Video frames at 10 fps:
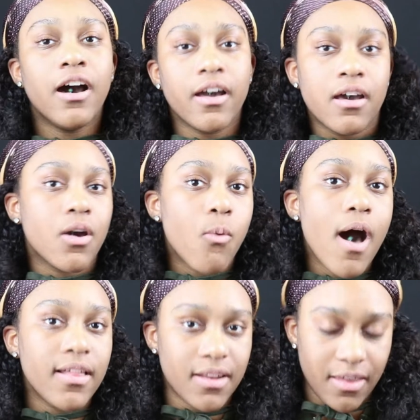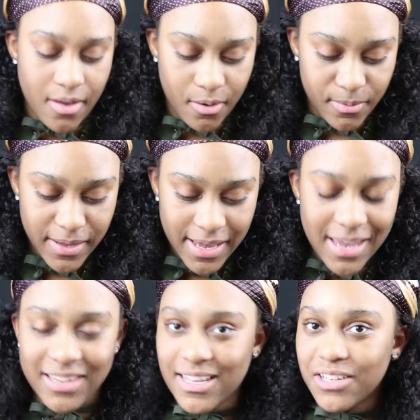a good quality though,
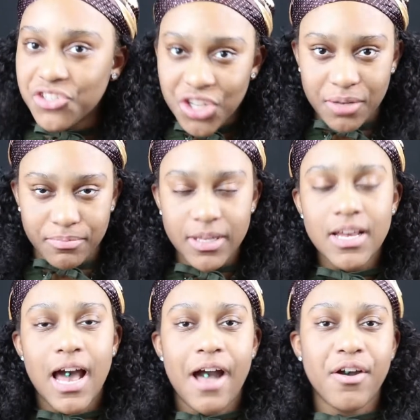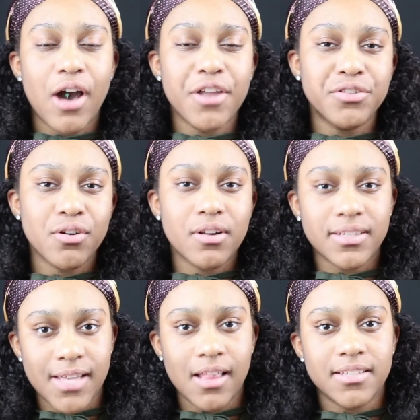and it's not cheap. I used to go to
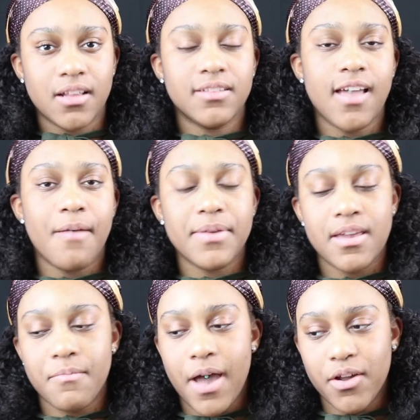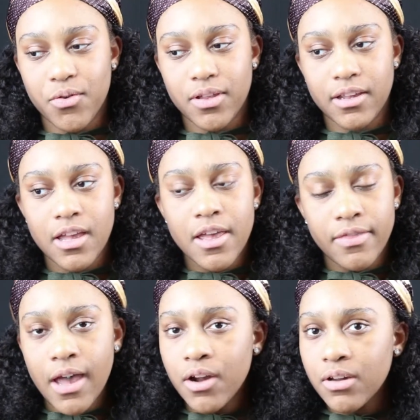Sally's all the time and get my acrylic.
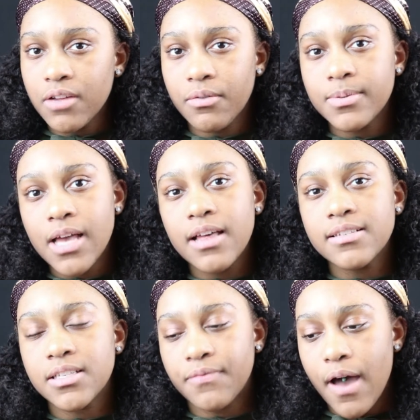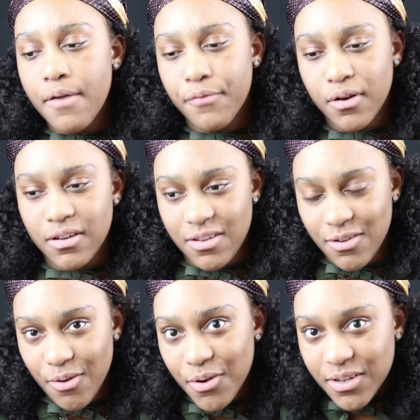That acrylic from Sally's is fine for, you
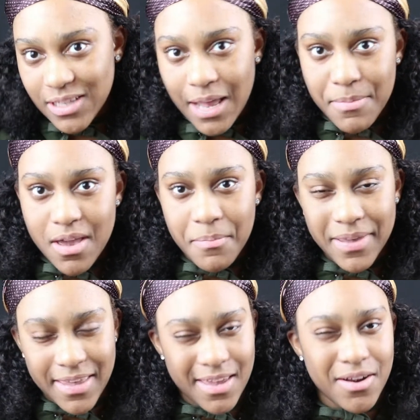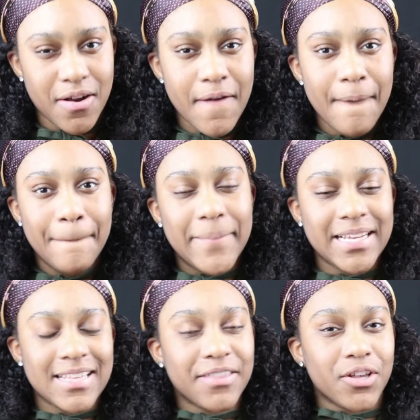know, of course, like me, a beginner, but
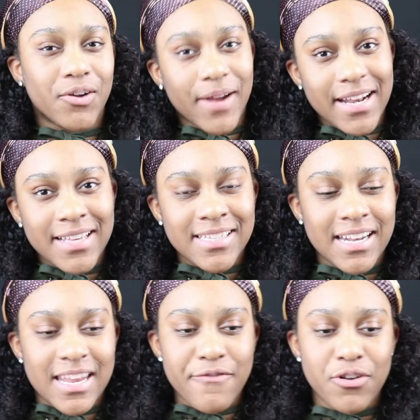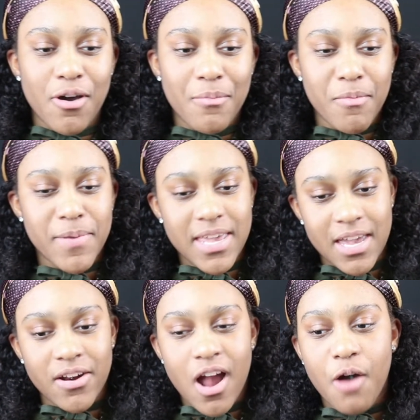it's not the greatest. And even though I'm a
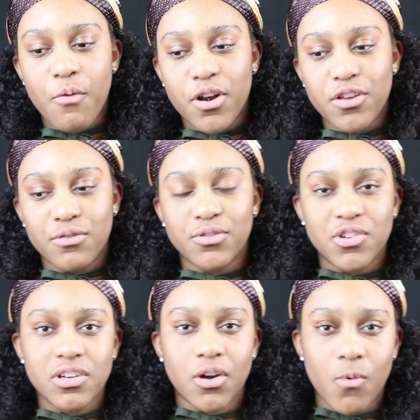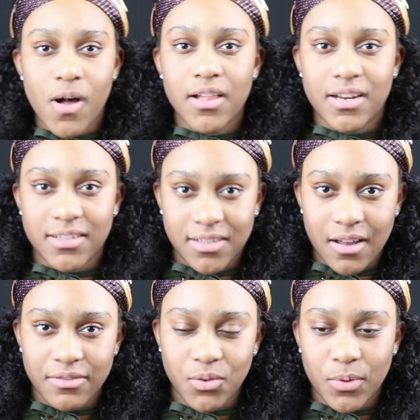beginner, I want to use good quality
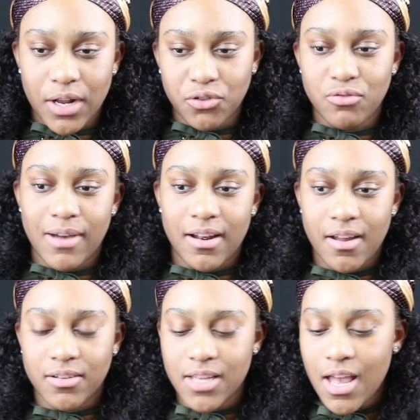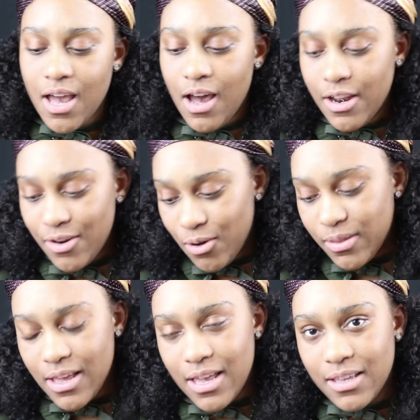stuff, so when I do my nails, I
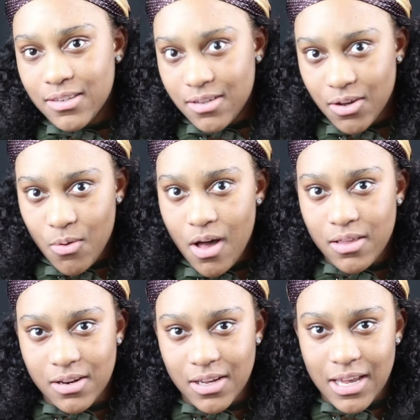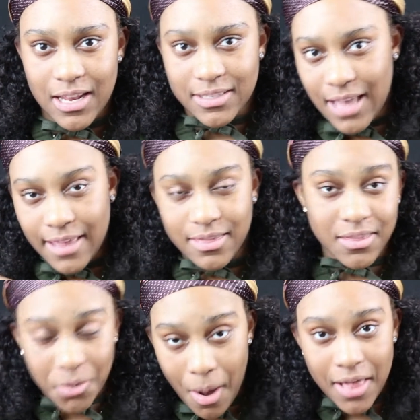know that it's good quality. And it's not
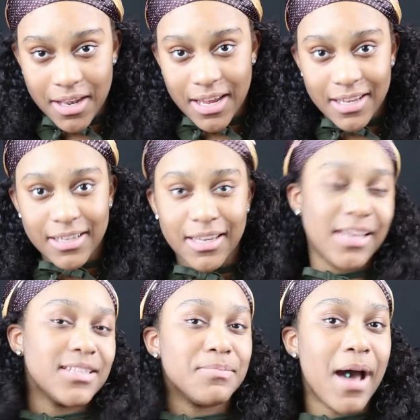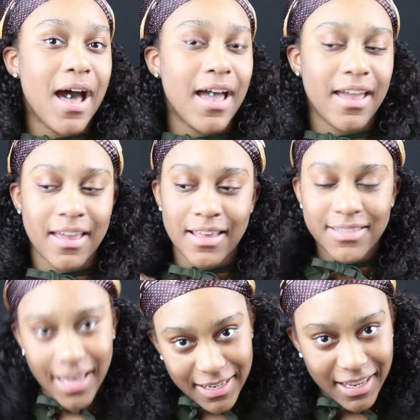the quality, it's my
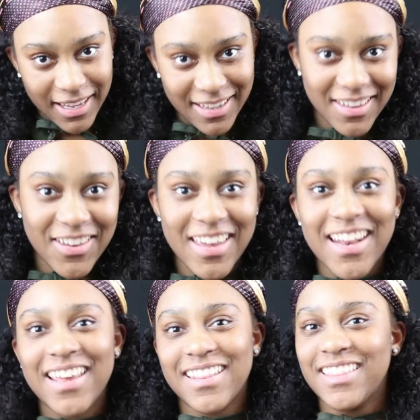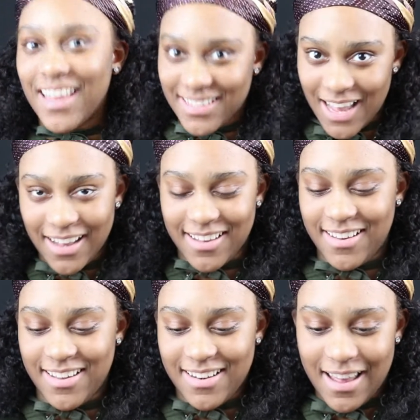technique. You get it? That's not
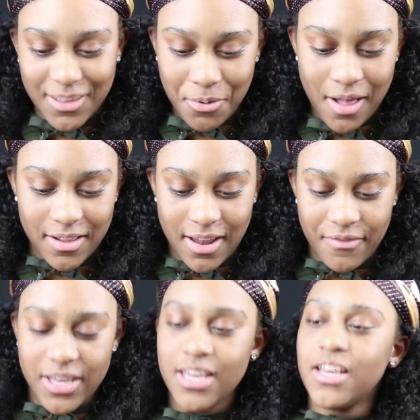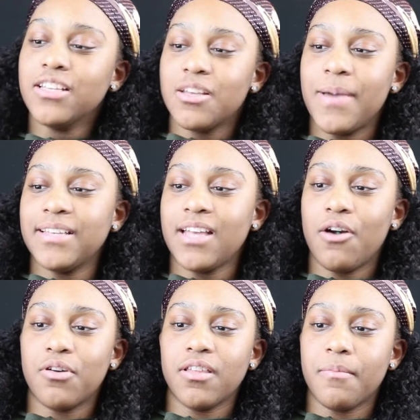good. Not the quality of it. So basically,
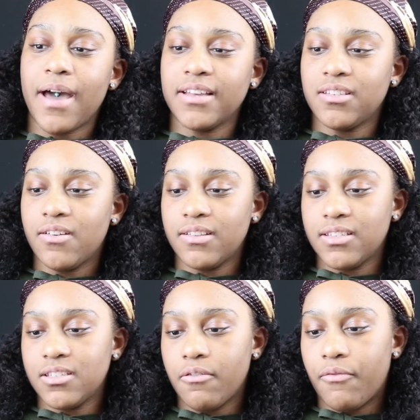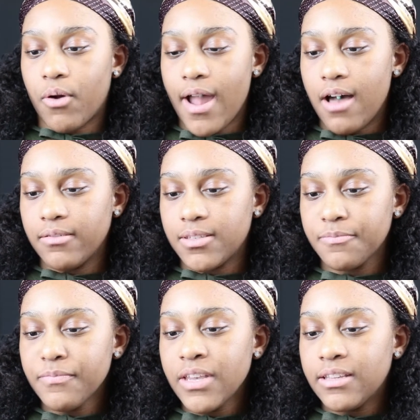I ordered the Maya Secret. This is a 4
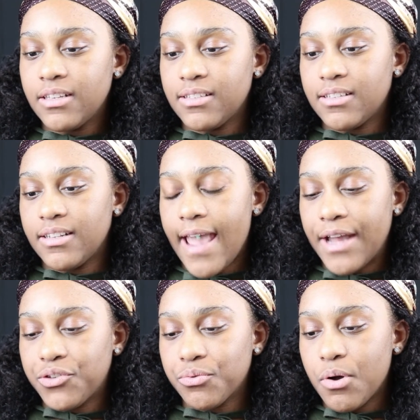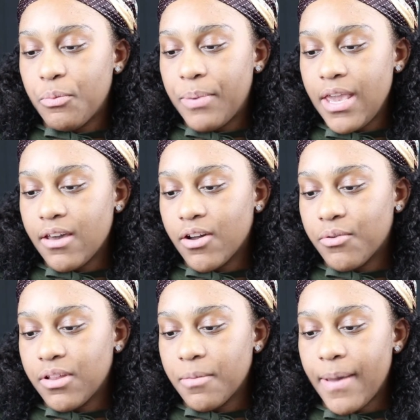ounce. This is a natural pink
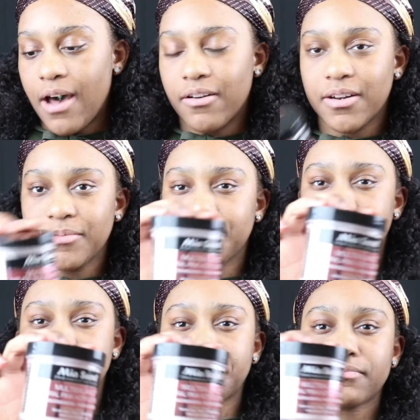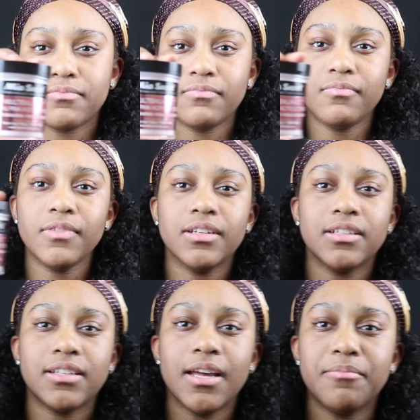acrylic powder.
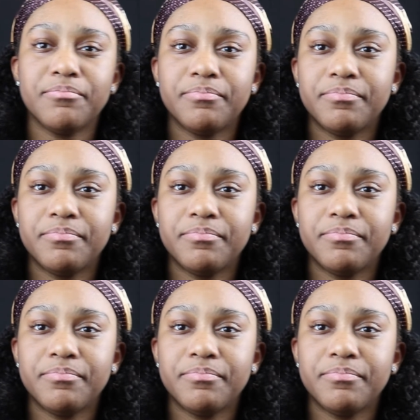Look at that.